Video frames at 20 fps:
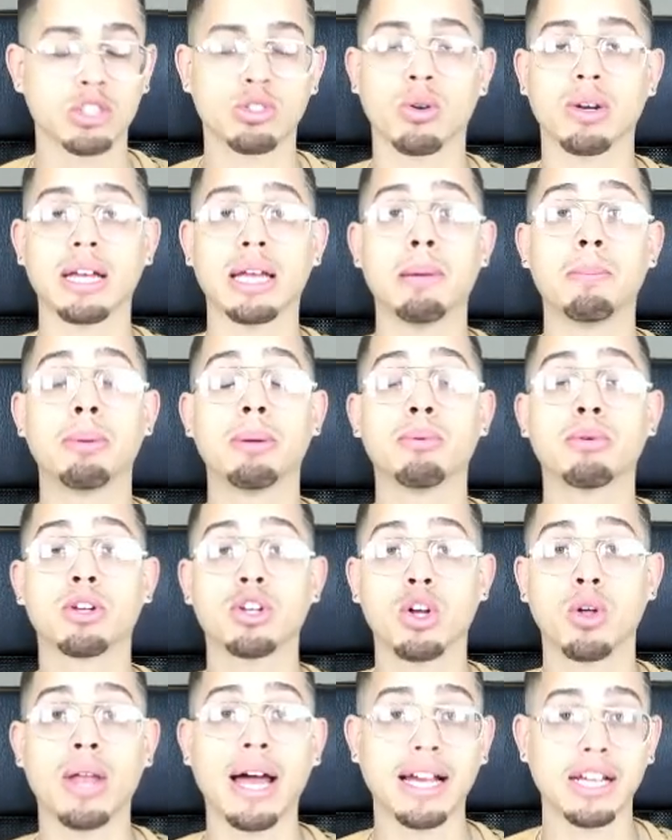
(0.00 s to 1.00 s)
So to get people to
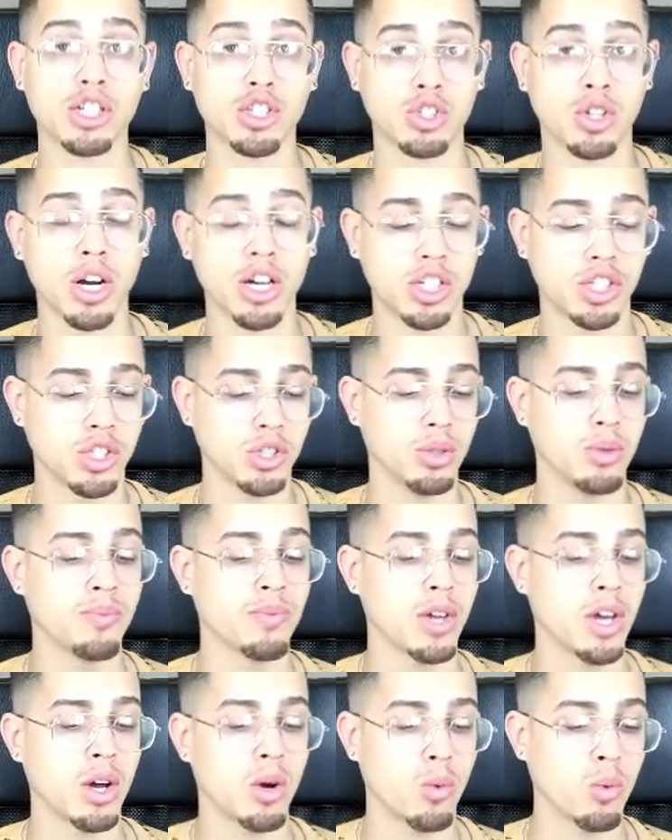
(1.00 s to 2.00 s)
know, like, and trust you,
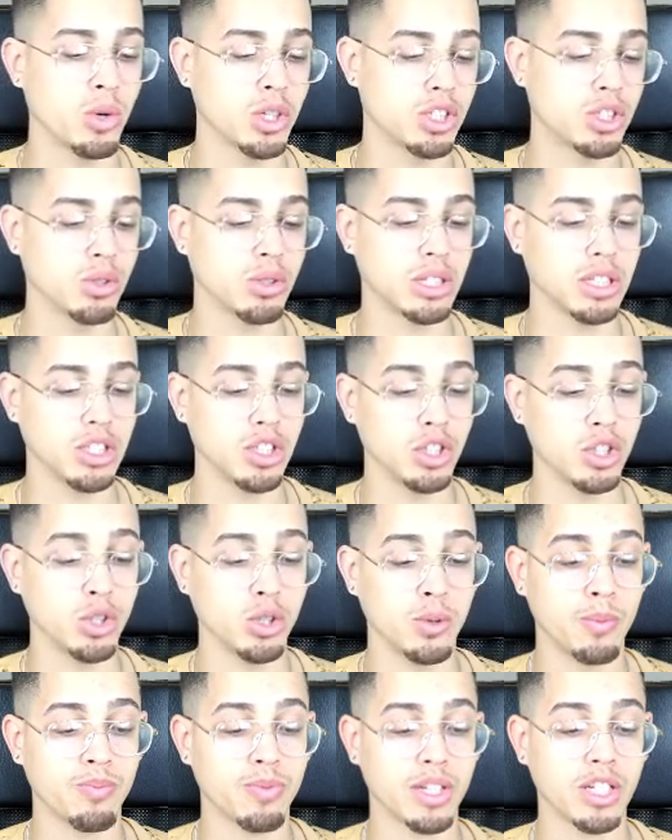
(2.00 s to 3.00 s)
what you can
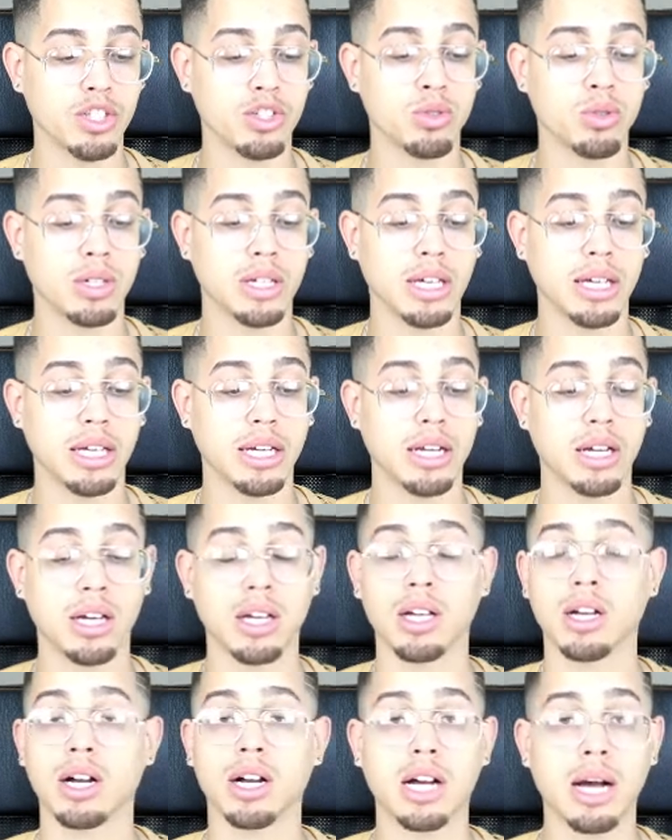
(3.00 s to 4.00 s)
do is you can,
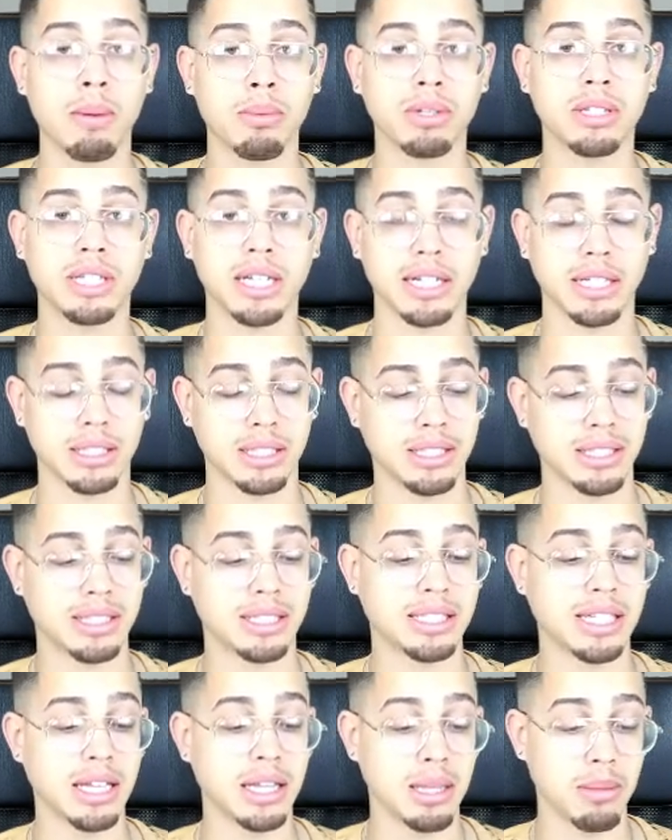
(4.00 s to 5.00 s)
a couple of things,
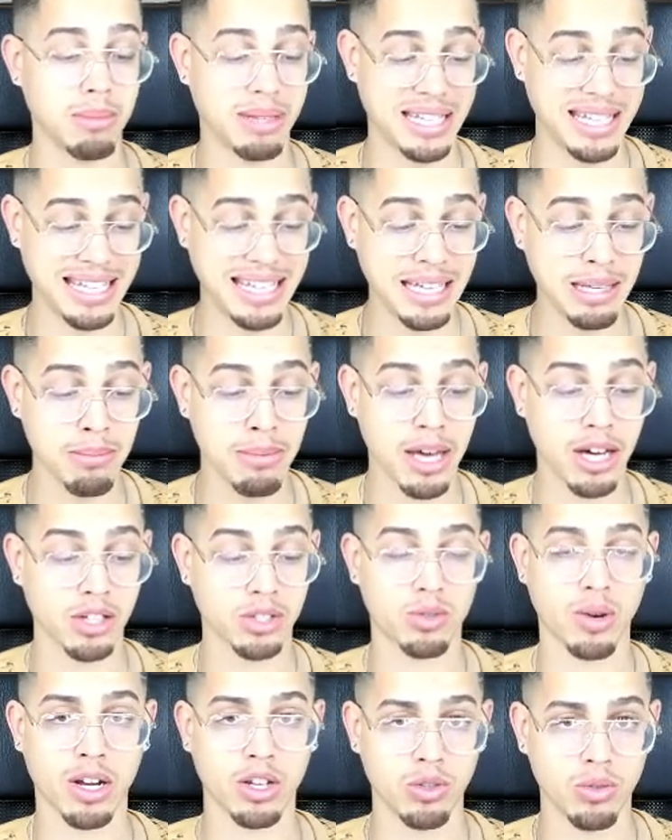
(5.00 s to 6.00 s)
send them
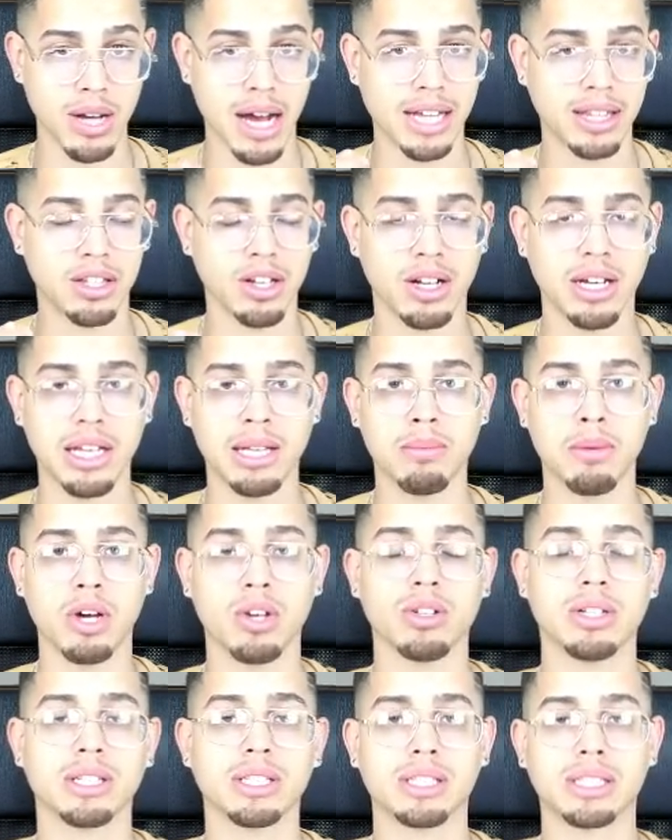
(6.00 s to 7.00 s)
emails, right? You got their
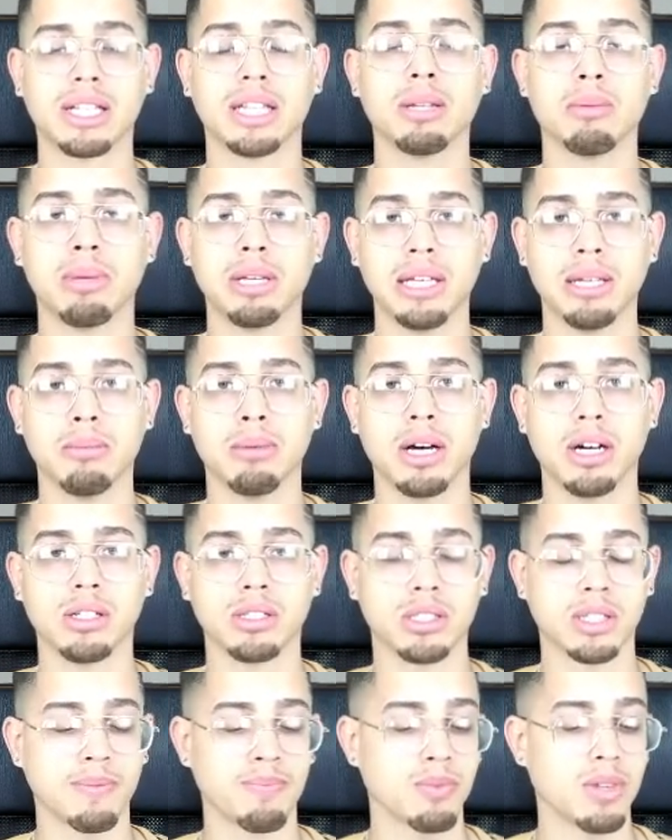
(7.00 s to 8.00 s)
email, you can send them
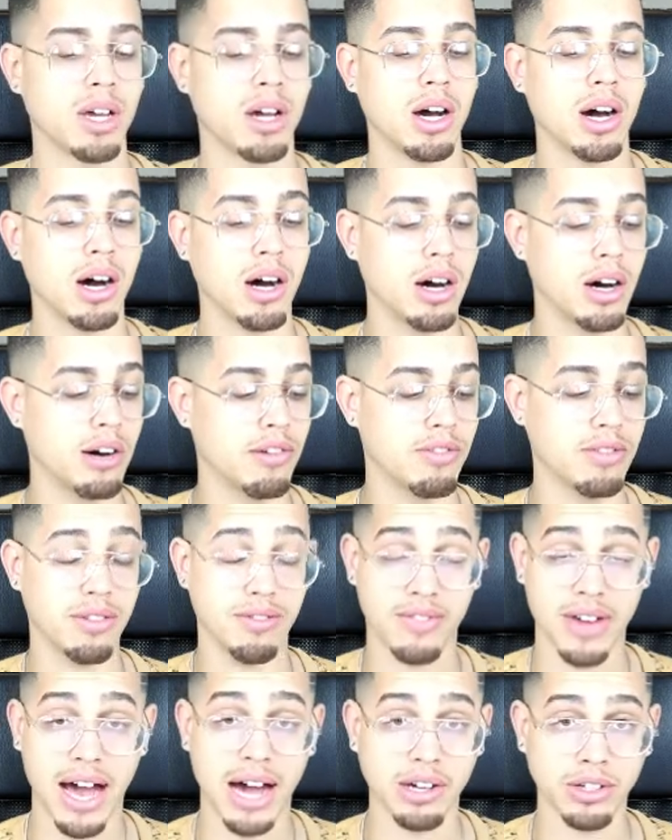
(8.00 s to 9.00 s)
emails
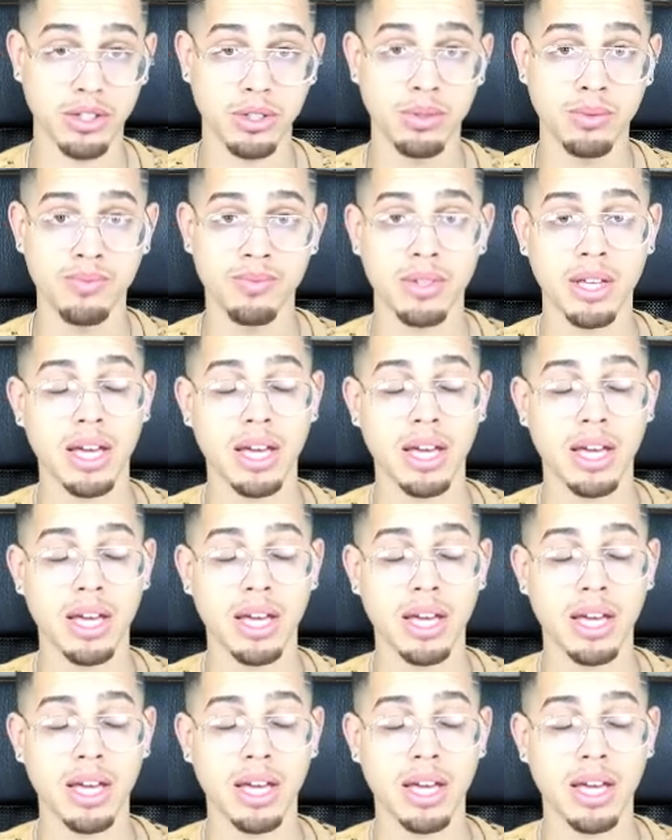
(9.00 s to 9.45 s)
of value.